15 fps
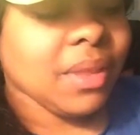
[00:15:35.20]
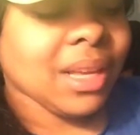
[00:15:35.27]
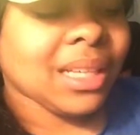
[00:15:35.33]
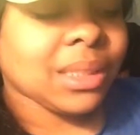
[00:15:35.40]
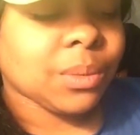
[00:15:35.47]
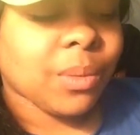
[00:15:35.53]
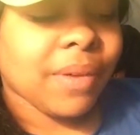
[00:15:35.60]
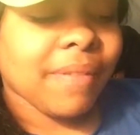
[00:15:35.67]

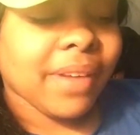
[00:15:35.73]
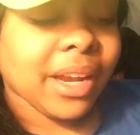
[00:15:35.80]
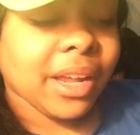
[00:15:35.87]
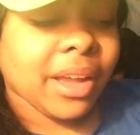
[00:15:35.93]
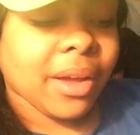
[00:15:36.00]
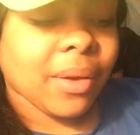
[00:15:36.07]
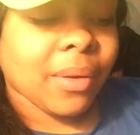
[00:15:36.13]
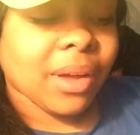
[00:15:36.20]

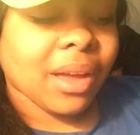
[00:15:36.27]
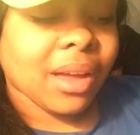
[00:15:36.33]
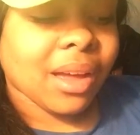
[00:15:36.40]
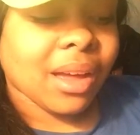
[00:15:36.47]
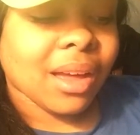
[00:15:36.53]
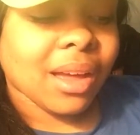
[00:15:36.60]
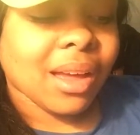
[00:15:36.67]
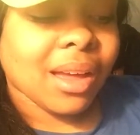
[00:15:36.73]
video
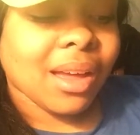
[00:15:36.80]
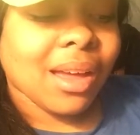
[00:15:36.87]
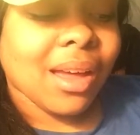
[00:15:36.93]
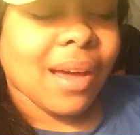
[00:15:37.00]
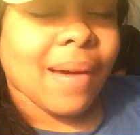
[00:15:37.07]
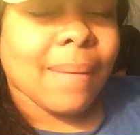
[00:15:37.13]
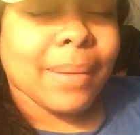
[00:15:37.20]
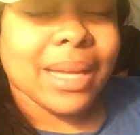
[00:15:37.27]

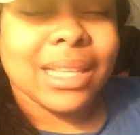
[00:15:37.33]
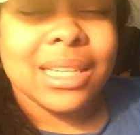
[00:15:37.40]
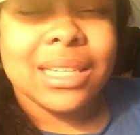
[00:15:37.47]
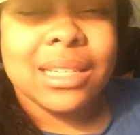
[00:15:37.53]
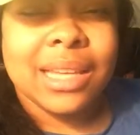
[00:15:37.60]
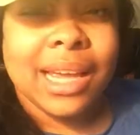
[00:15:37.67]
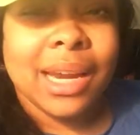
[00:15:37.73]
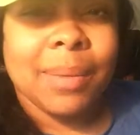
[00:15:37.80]
about
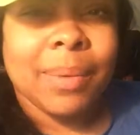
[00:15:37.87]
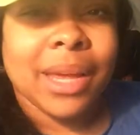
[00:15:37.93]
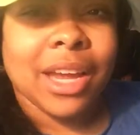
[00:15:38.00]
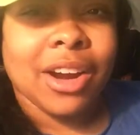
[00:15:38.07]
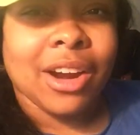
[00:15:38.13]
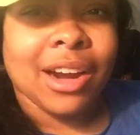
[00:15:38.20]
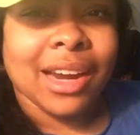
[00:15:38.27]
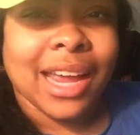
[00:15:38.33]
this lady
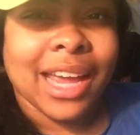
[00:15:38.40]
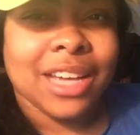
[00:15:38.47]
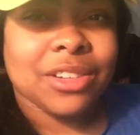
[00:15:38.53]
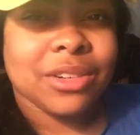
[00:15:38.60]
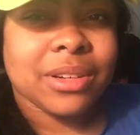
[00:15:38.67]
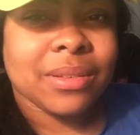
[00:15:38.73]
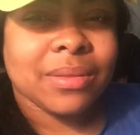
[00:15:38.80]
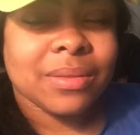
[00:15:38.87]
picking her
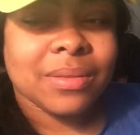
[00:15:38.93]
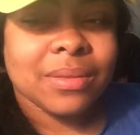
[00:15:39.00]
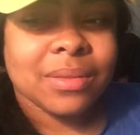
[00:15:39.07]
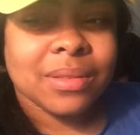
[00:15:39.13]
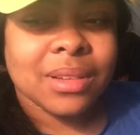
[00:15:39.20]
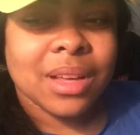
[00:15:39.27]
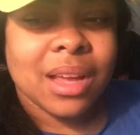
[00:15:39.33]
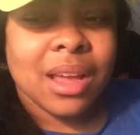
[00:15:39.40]
dandruff.
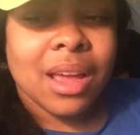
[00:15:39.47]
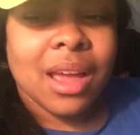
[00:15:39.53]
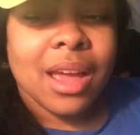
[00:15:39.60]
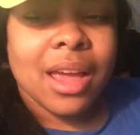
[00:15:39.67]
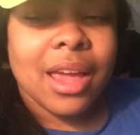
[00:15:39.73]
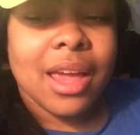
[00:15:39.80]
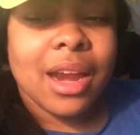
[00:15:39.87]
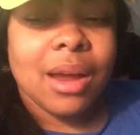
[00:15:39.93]

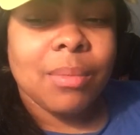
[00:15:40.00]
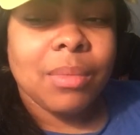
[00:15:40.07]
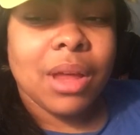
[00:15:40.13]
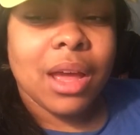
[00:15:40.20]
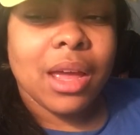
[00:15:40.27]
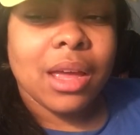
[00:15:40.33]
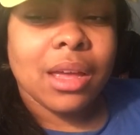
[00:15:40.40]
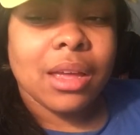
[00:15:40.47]
And I'm
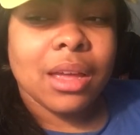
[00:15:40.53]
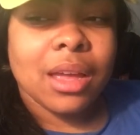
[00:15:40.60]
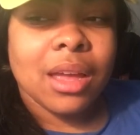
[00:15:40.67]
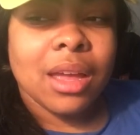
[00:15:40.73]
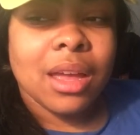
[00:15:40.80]
like,